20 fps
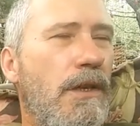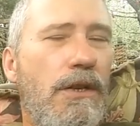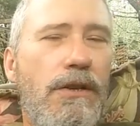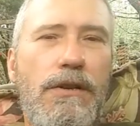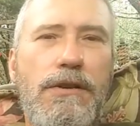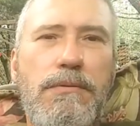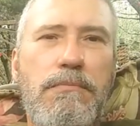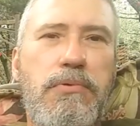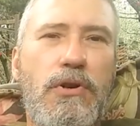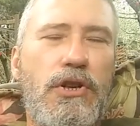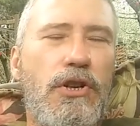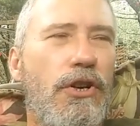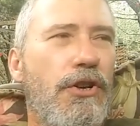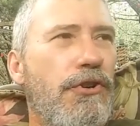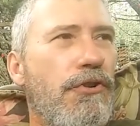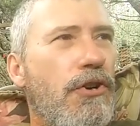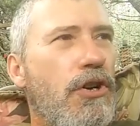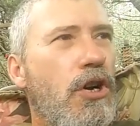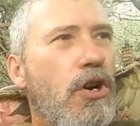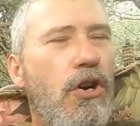You know, you can put it
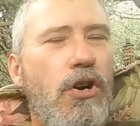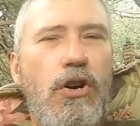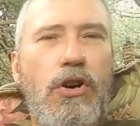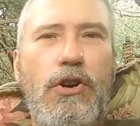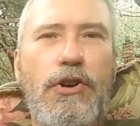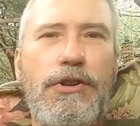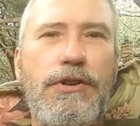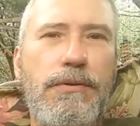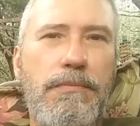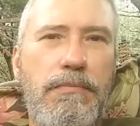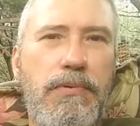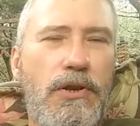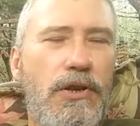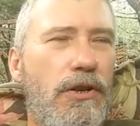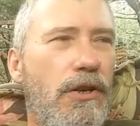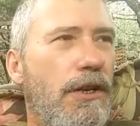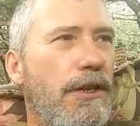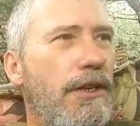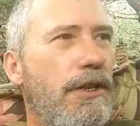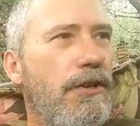on your car, you can put
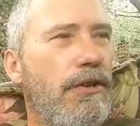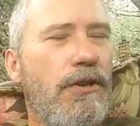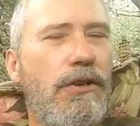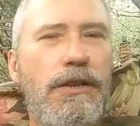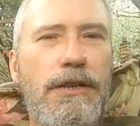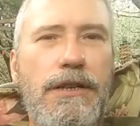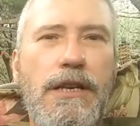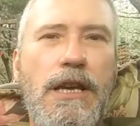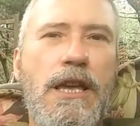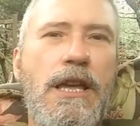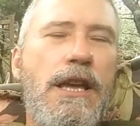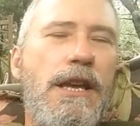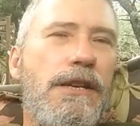it on here, and,